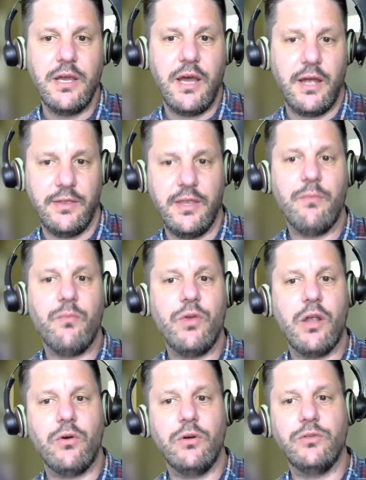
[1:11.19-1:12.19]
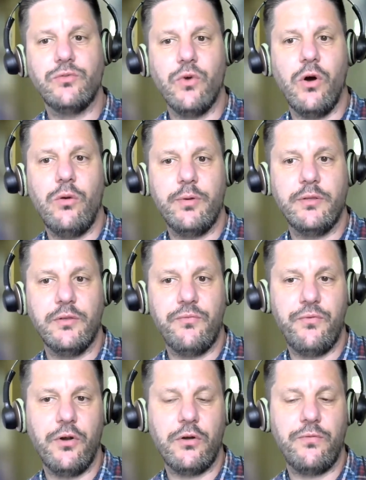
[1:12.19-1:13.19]
and then we are going to open the
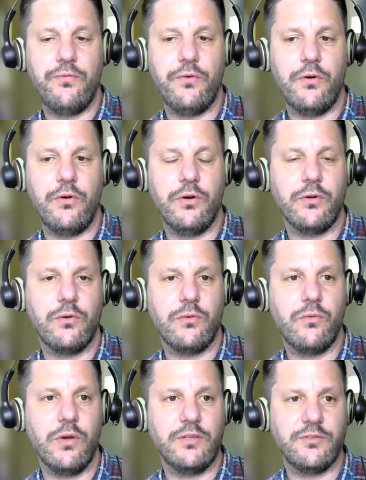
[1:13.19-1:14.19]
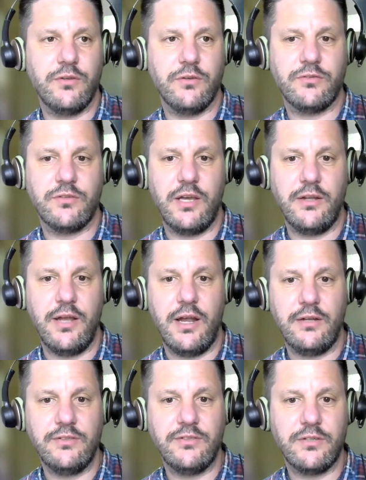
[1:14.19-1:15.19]
floor for questions and
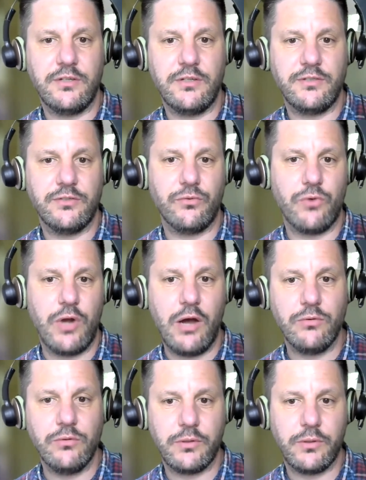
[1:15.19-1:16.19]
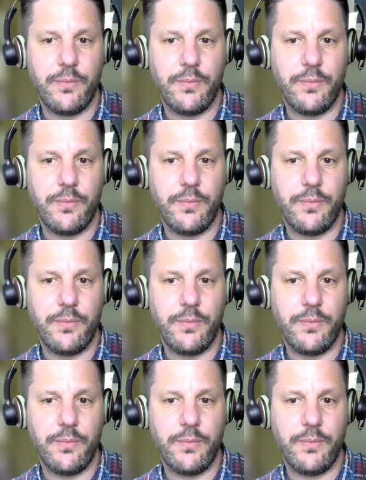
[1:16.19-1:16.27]
answers round